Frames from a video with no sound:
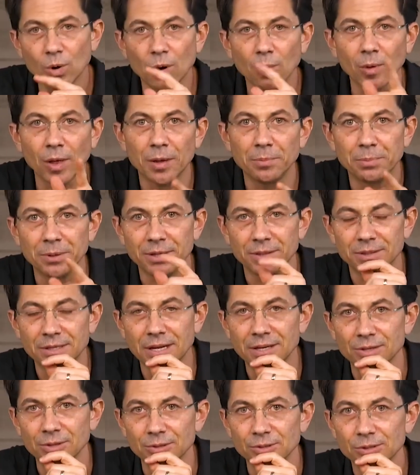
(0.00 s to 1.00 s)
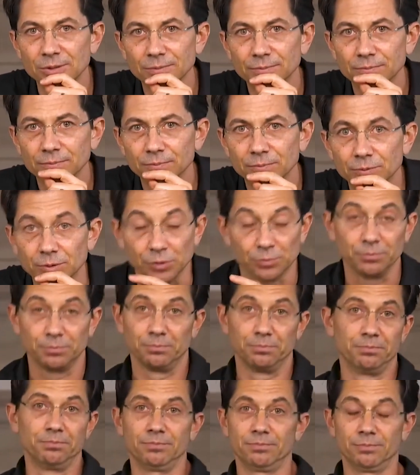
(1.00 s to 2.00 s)
where will I be in 10 years? So,
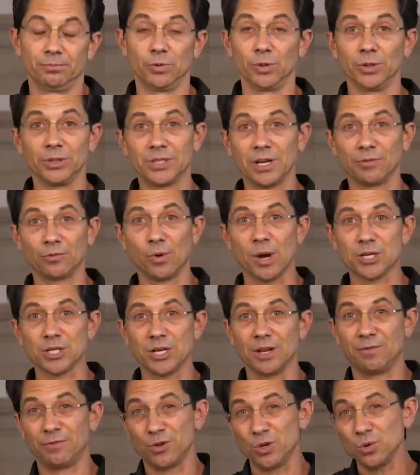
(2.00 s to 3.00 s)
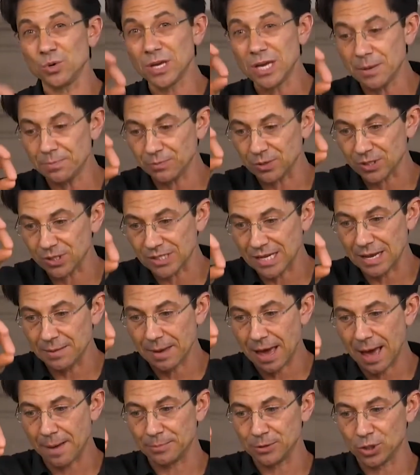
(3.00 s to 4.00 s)
really tough question. If you keep the same
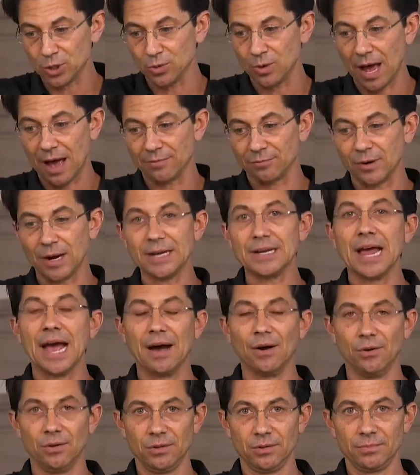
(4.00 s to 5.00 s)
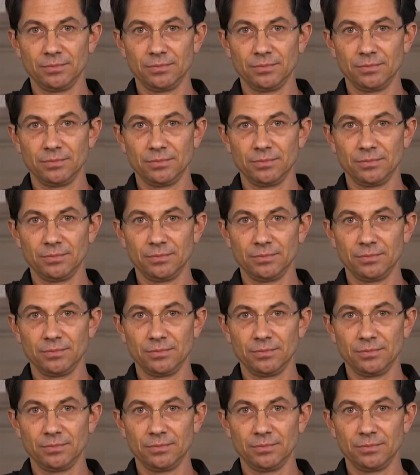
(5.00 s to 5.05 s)
habits you have right now,